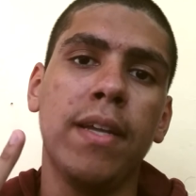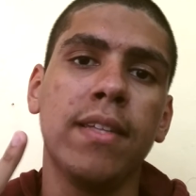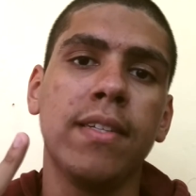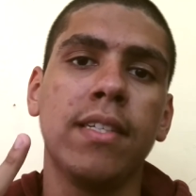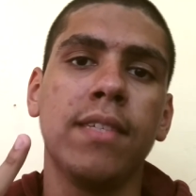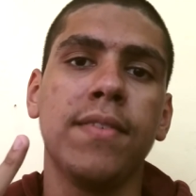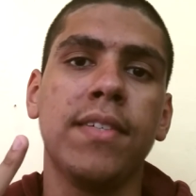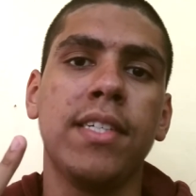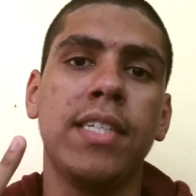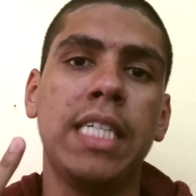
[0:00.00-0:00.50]

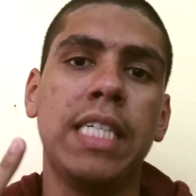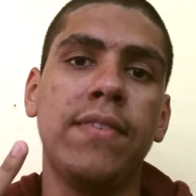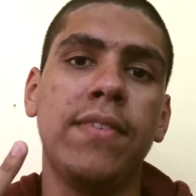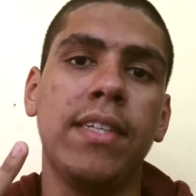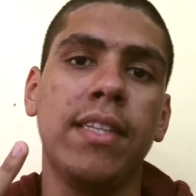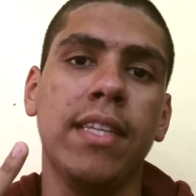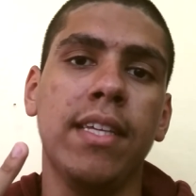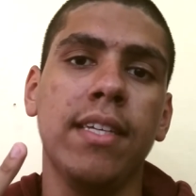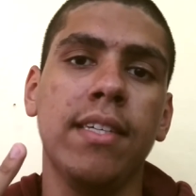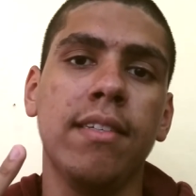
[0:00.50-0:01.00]
methods of
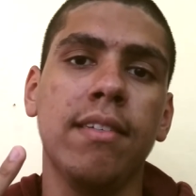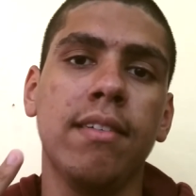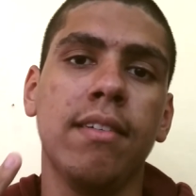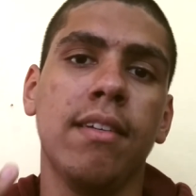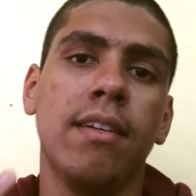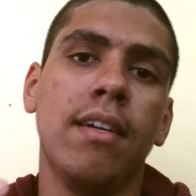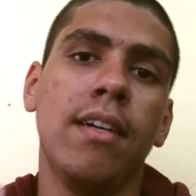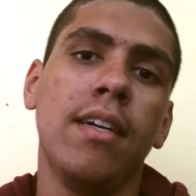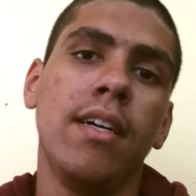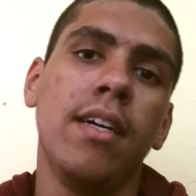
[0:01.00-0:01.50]
achieving this.
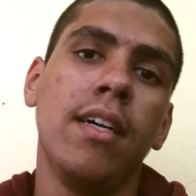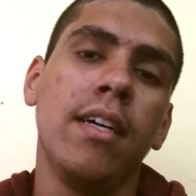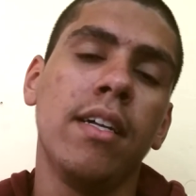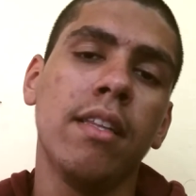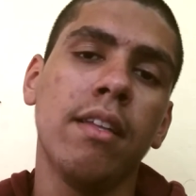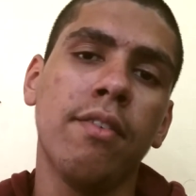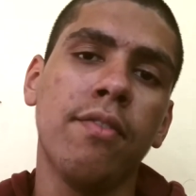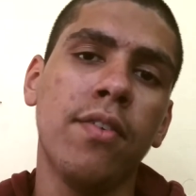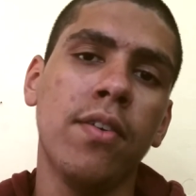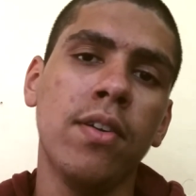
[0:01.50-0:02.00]

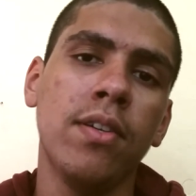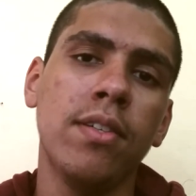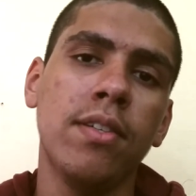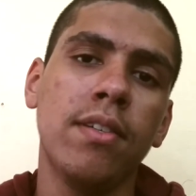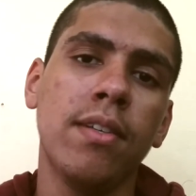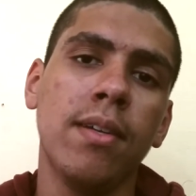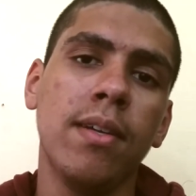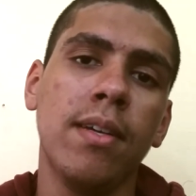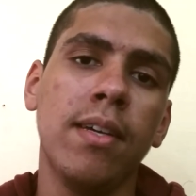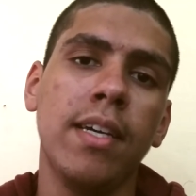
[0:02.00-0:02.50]
The
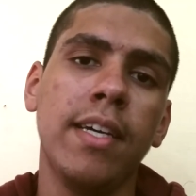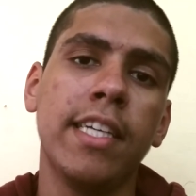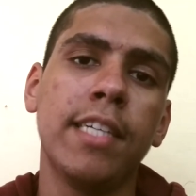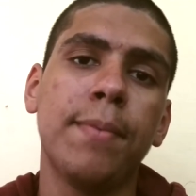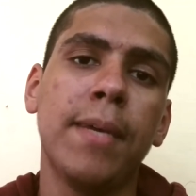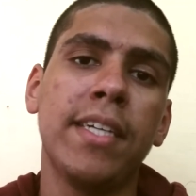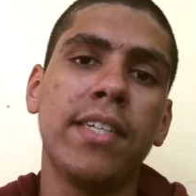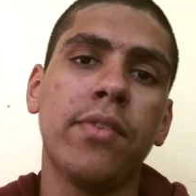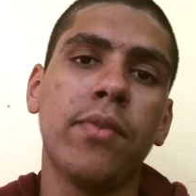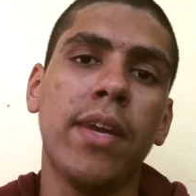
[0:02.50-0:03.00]
first is
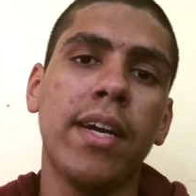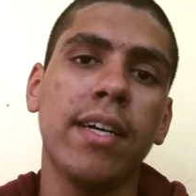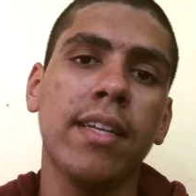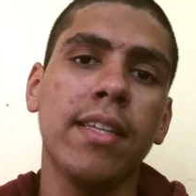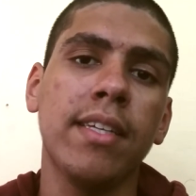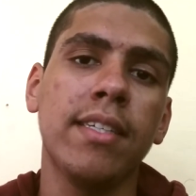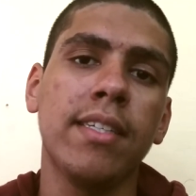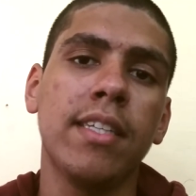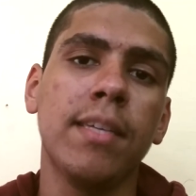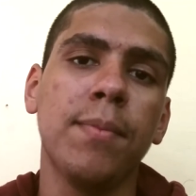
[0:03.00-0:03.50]
by
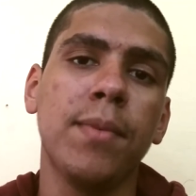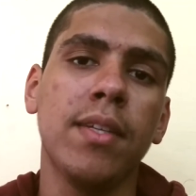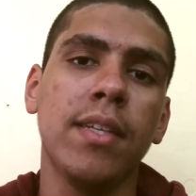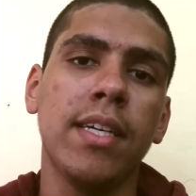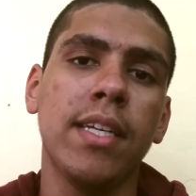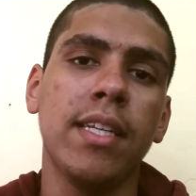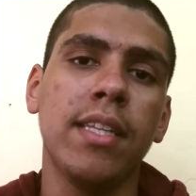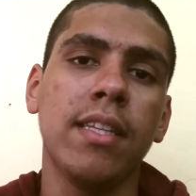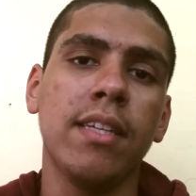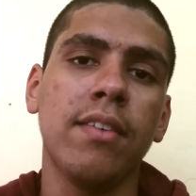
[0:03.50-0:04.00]
directly
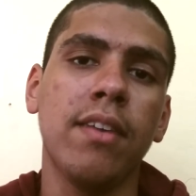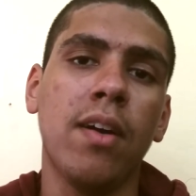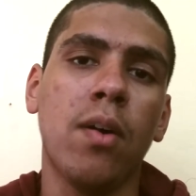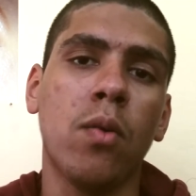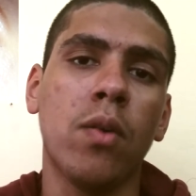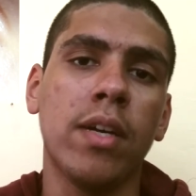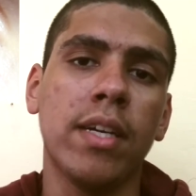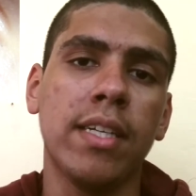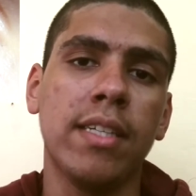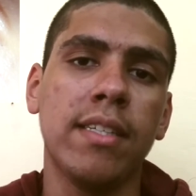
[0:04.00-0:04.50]
stimulating the
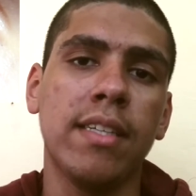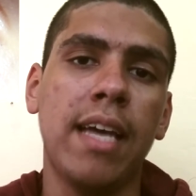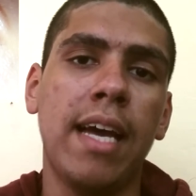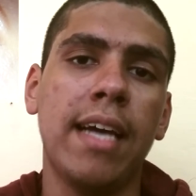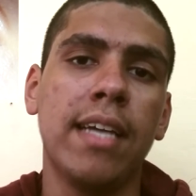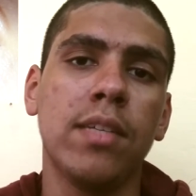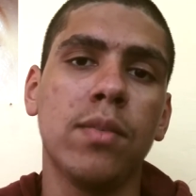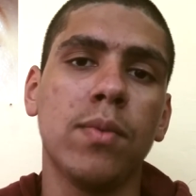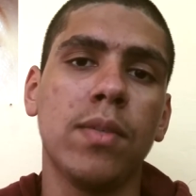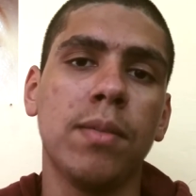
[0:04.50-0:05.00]
organs
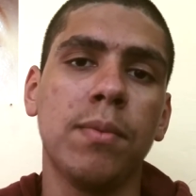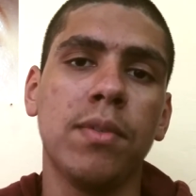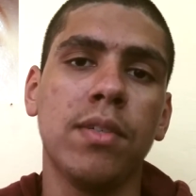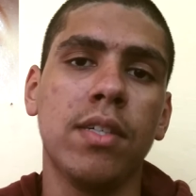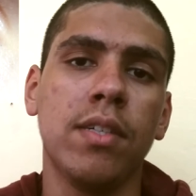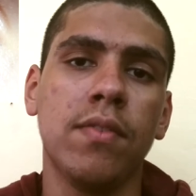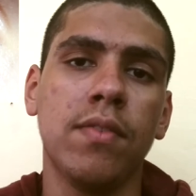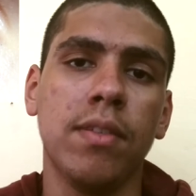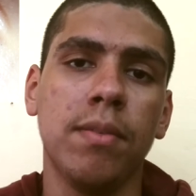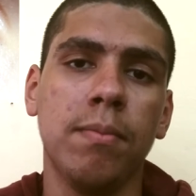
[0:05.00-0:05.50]
as we
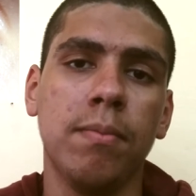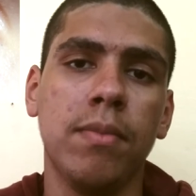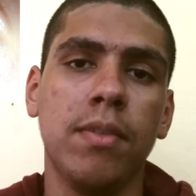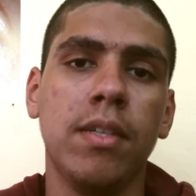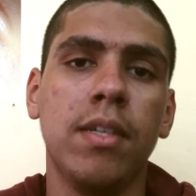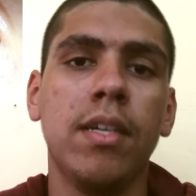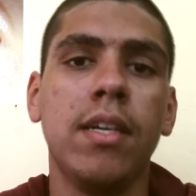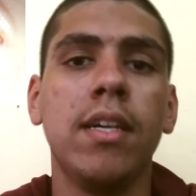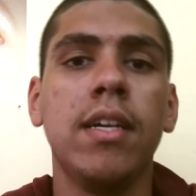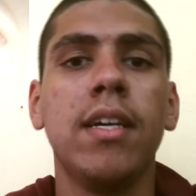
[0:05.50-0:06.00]
observe them.
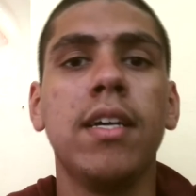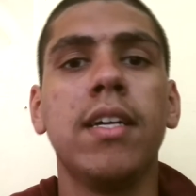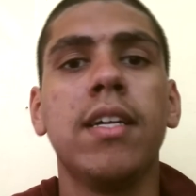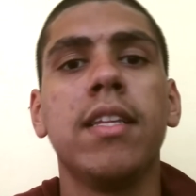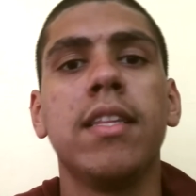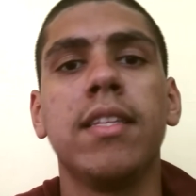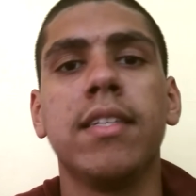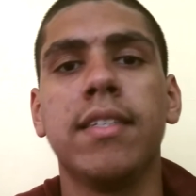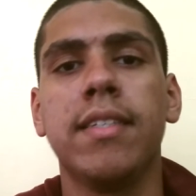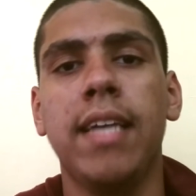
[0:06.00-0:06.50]

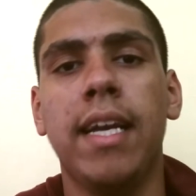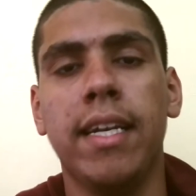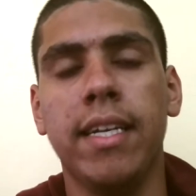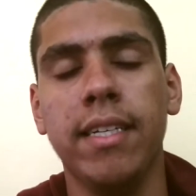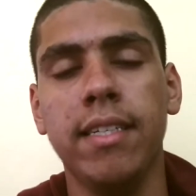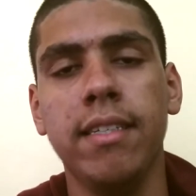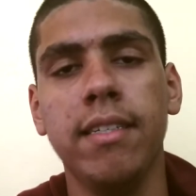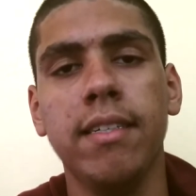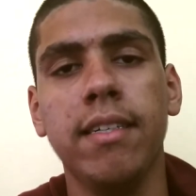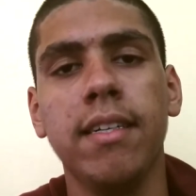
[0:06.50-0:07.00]
The
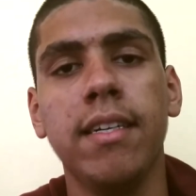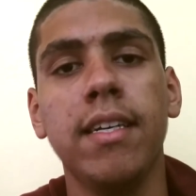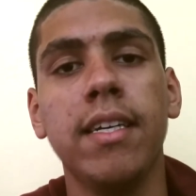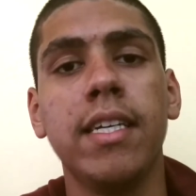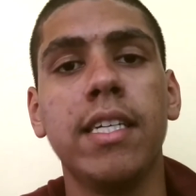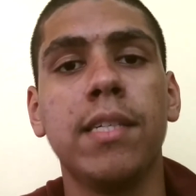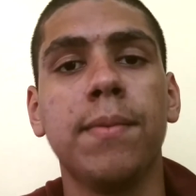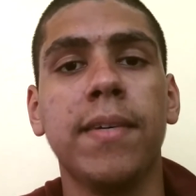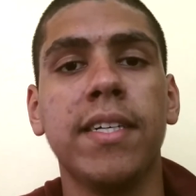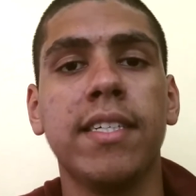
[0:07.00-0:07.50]
second
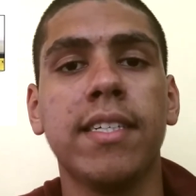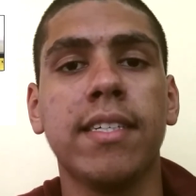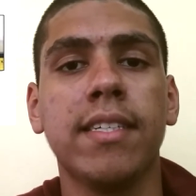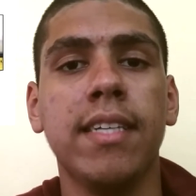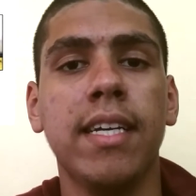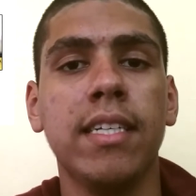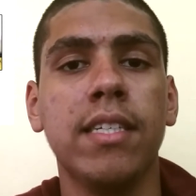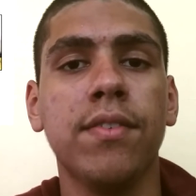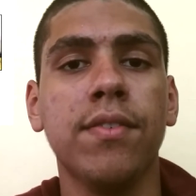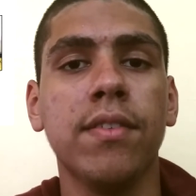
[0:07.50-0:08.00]
is by
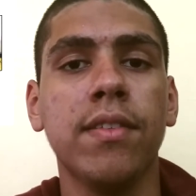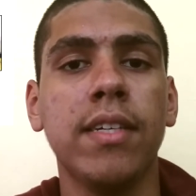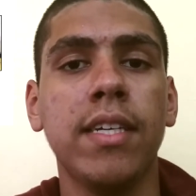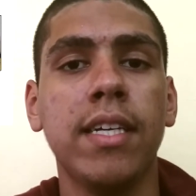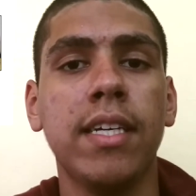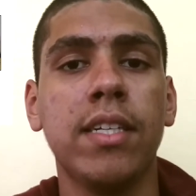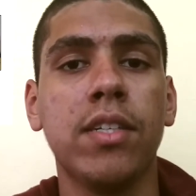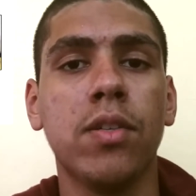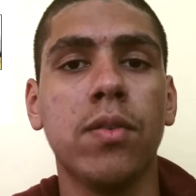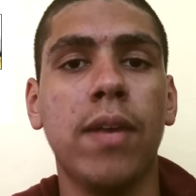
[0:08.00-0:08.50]
successfully
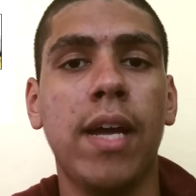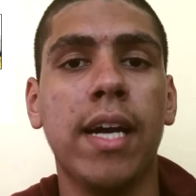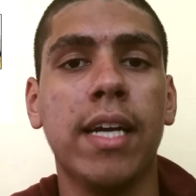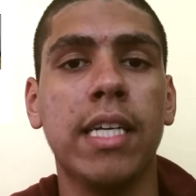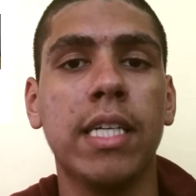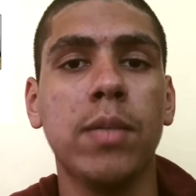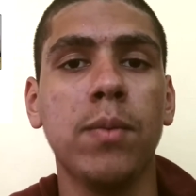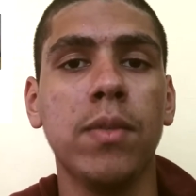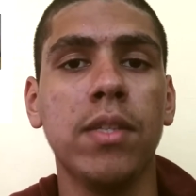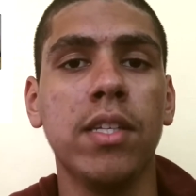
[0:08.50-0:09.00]

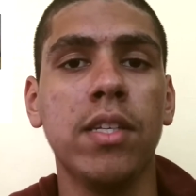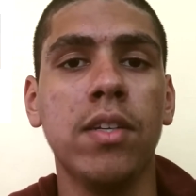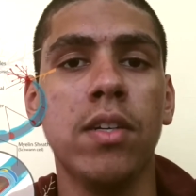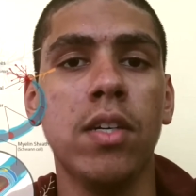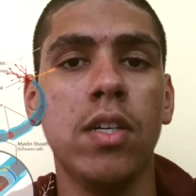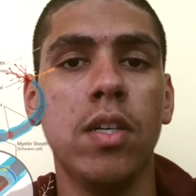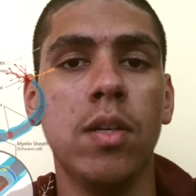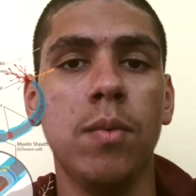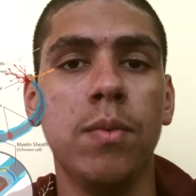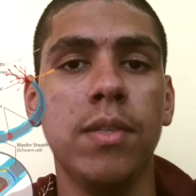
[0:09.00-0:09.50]
interacting with the
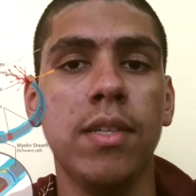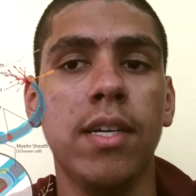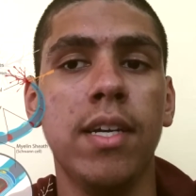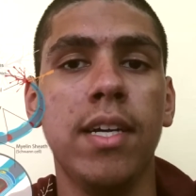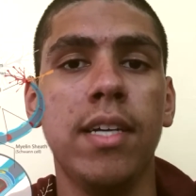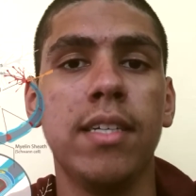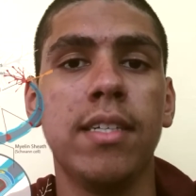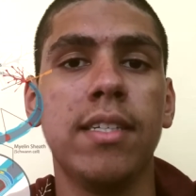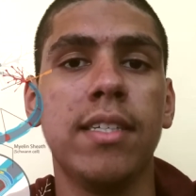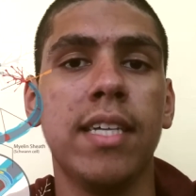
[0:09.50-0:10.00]
nerves
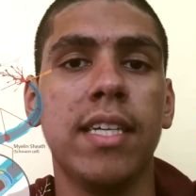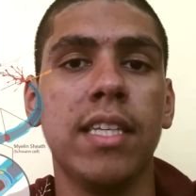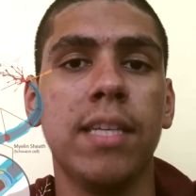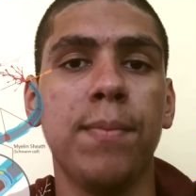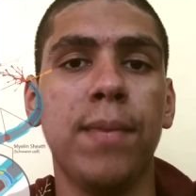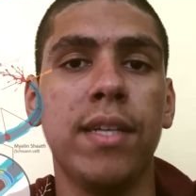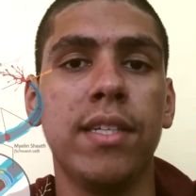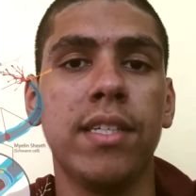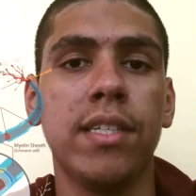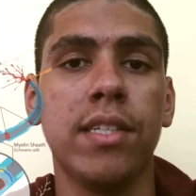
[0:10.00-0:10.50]
to send the
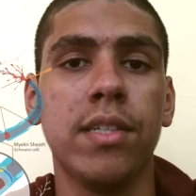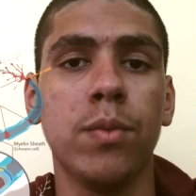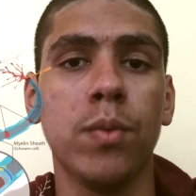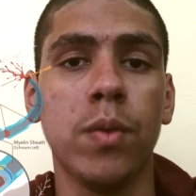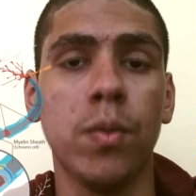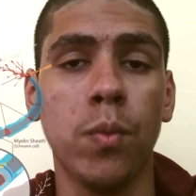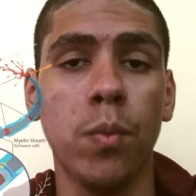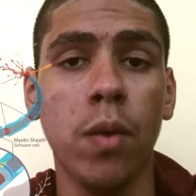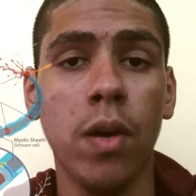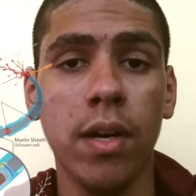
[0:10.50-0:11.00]
messages we
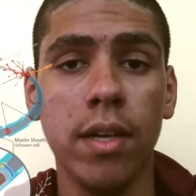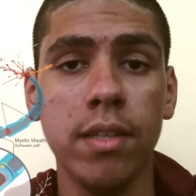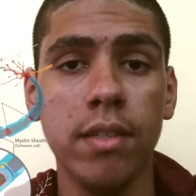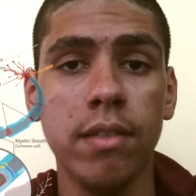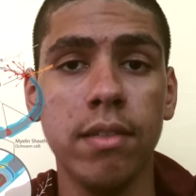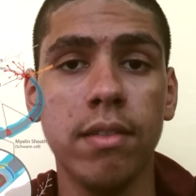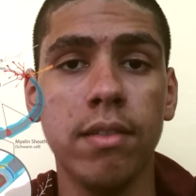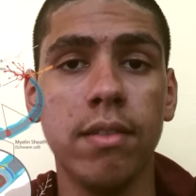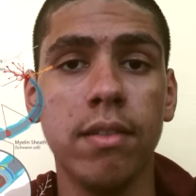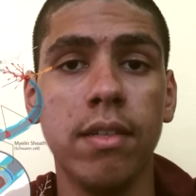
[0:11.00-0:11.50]

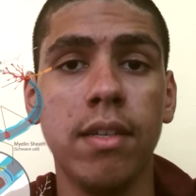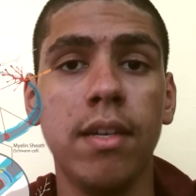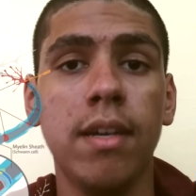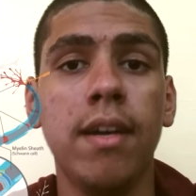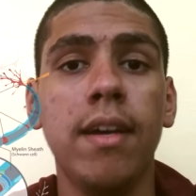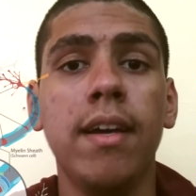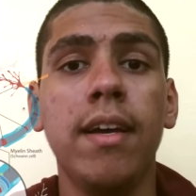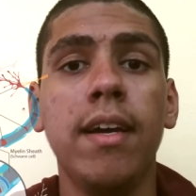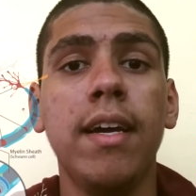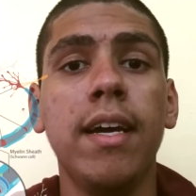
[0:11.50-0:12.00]
want.
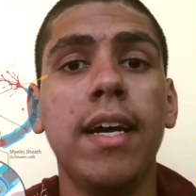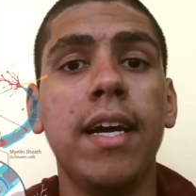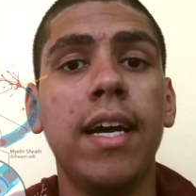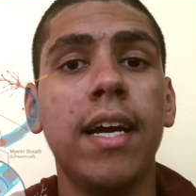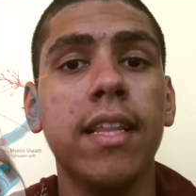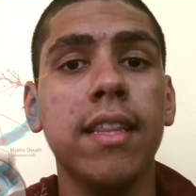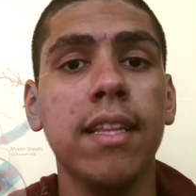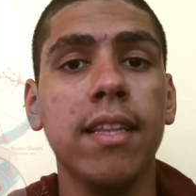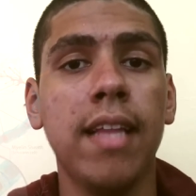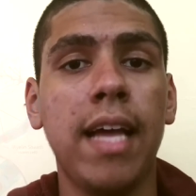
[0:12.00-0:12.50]

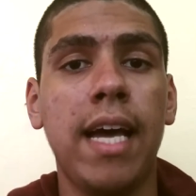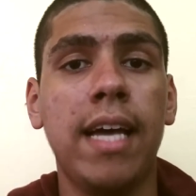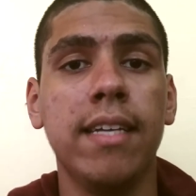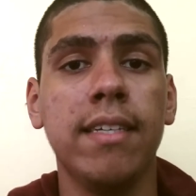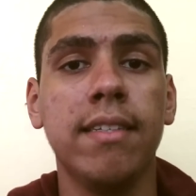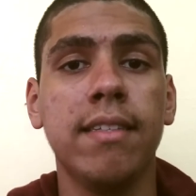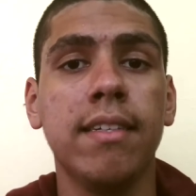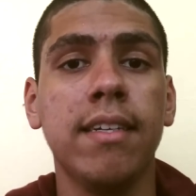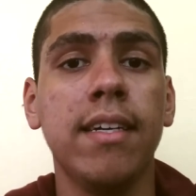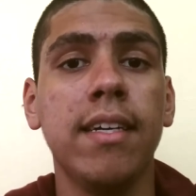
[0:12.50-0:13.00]
And the
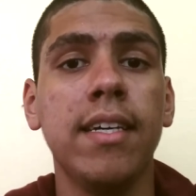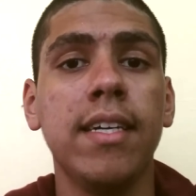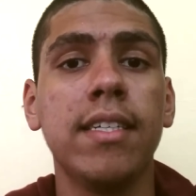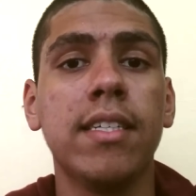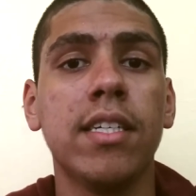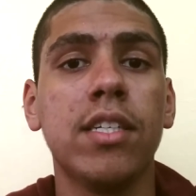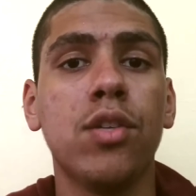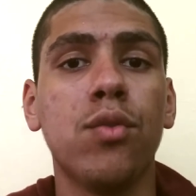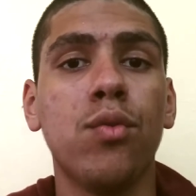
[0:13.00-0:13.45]
last is to